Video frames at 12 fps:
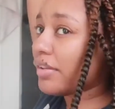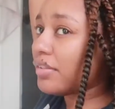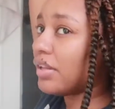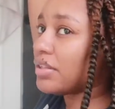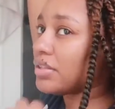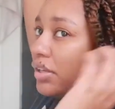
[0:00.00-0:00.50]

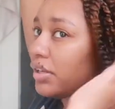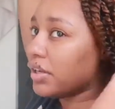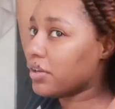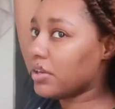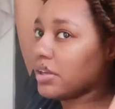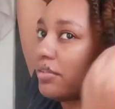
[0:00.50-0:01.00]

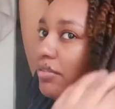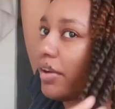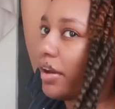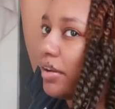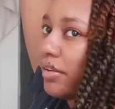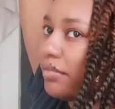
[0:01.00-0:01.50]
literally
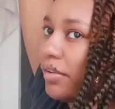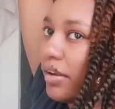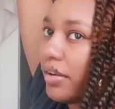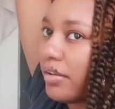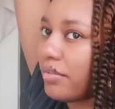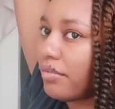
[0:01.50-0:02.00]

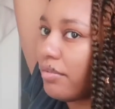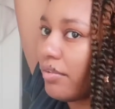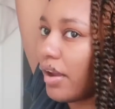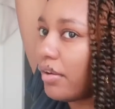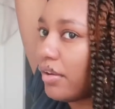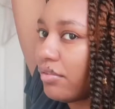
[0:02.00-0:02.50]

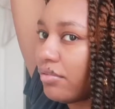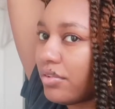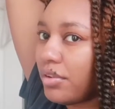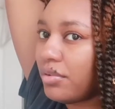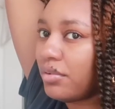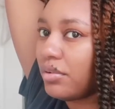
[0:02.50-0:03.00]
very
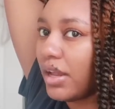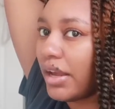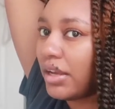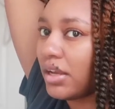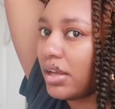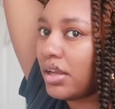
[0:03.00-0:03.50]
few.
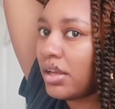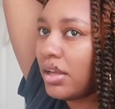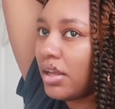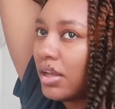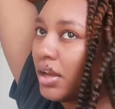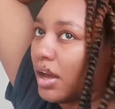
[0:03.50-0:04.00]
Like,
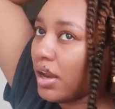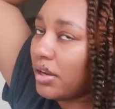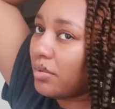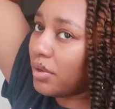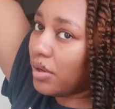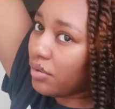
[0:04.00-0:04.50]
I
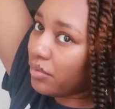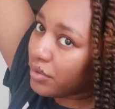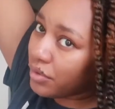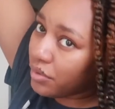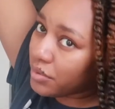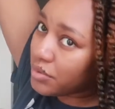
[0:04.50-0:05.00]
didn't want to
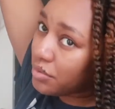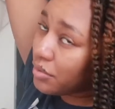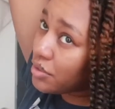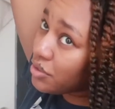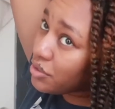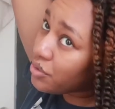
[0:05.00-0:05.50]
overdo it with too
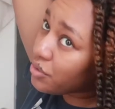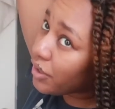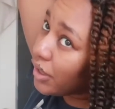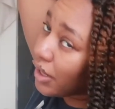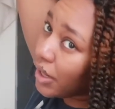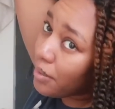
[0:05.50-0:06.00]
much
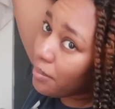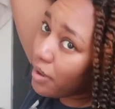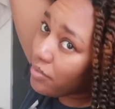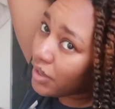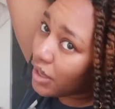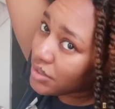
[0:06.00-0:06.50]
jewelry.
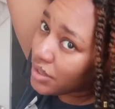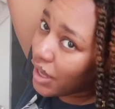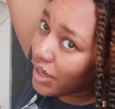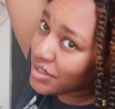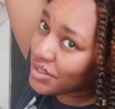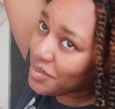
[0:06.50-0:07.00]
My fiance
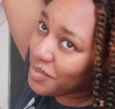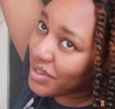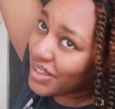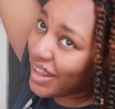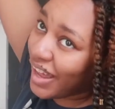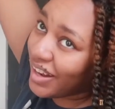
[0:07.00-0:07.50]
actually
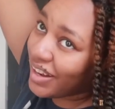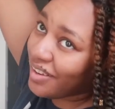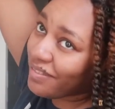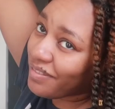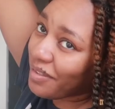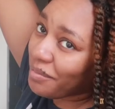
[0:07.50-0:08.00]
put that
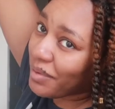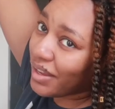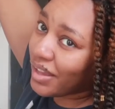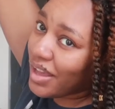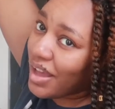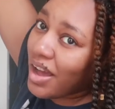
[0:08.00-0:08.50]
in for
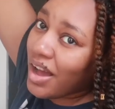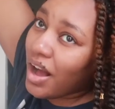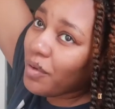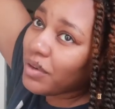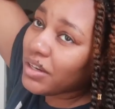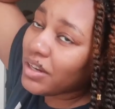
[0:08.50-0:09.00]
me.
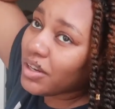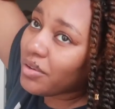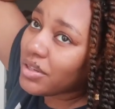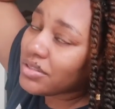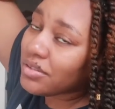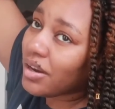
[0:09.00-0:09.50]
I wanted it
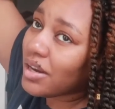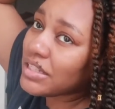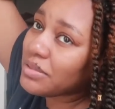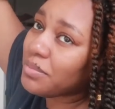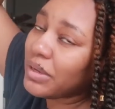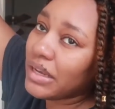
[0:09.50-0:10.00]

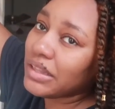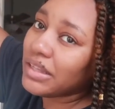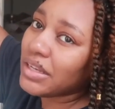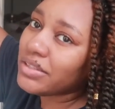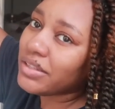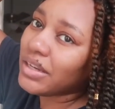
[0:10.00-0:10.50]
crisscross, but
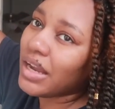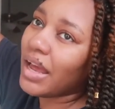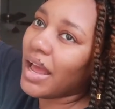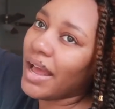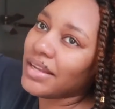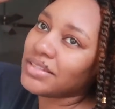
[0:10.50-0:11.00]
these are
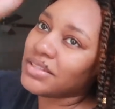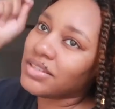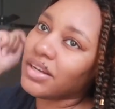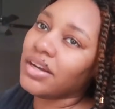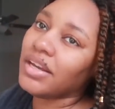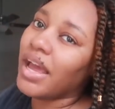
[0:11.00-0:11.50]
not as
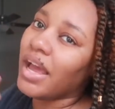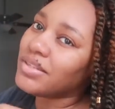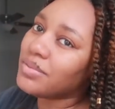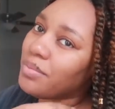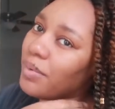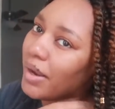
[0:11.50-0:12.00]
sturdy
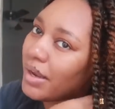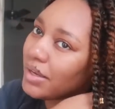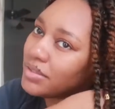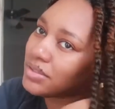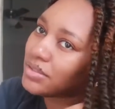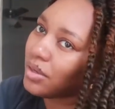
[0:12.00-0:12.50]
as
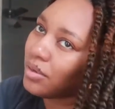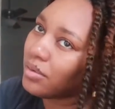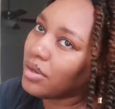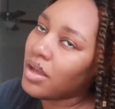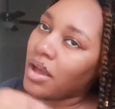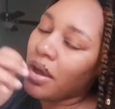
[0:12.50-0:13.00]
braids,
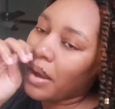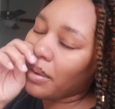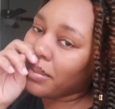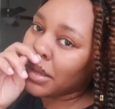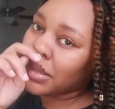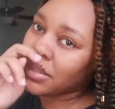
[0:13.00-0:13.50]
so I
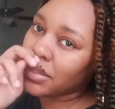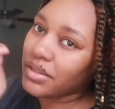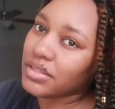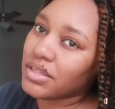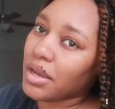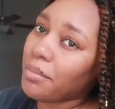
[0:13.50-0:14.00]
probably just have
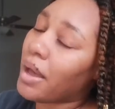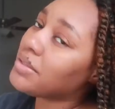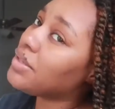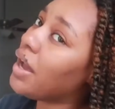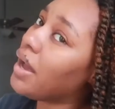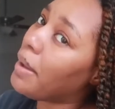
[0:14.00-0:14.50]
to take my
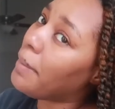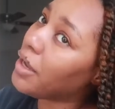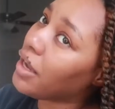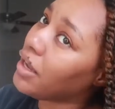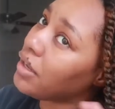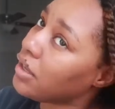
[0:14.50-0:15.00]
time
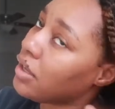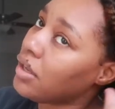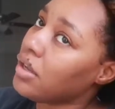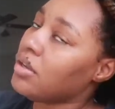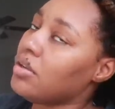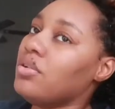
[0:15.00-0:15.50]
and,
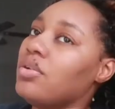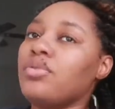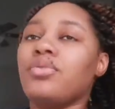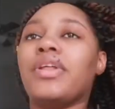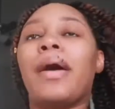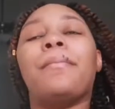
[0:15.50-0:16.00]
you know,
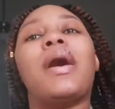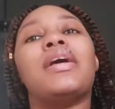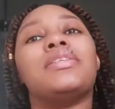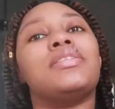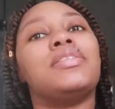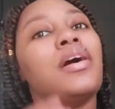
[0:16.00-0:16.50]
do that
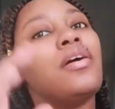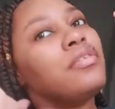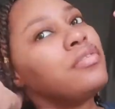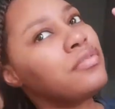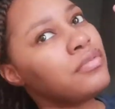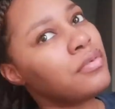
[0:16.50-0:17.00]
myself.
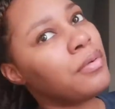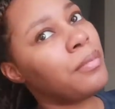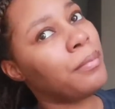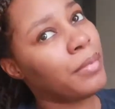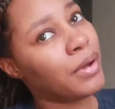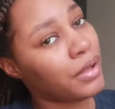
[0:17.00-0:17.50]

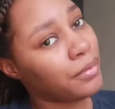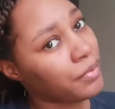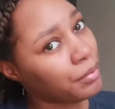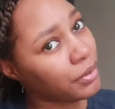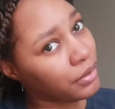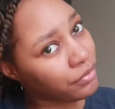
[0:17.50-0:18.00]
But
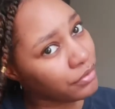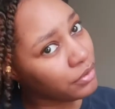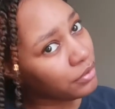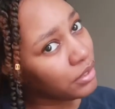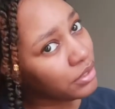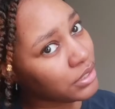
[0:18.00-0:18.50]
I put a
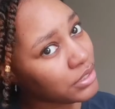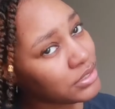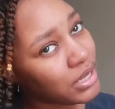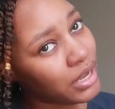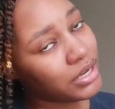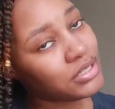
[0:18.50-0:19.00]
few on this
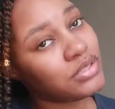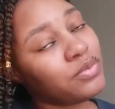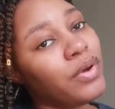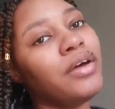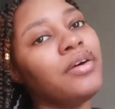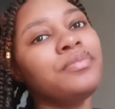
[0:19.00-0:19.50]
side as
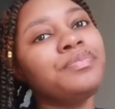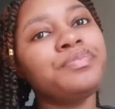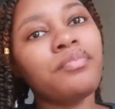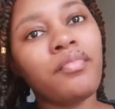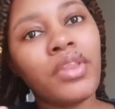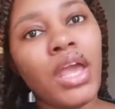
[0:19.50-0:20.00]
well,
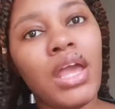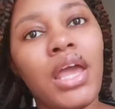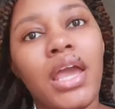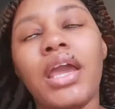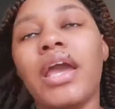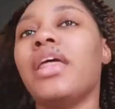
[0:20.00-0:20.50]

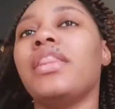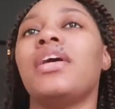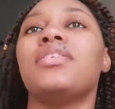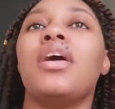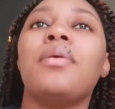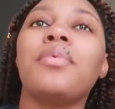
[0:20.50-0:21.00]
and
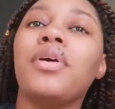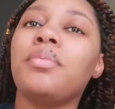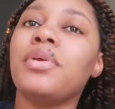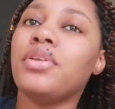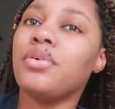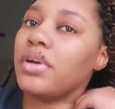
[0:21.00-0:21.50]
that's all I'm going to
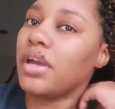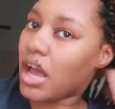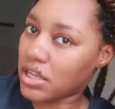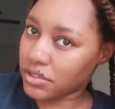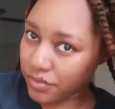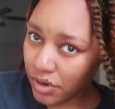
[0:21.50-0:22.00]
be doing
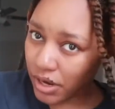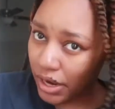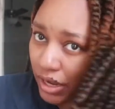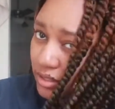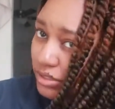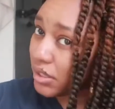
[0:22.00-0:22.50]
as far
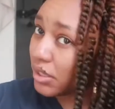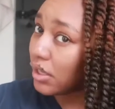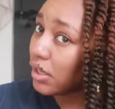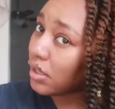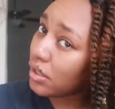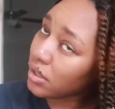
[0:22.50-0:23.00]
as the,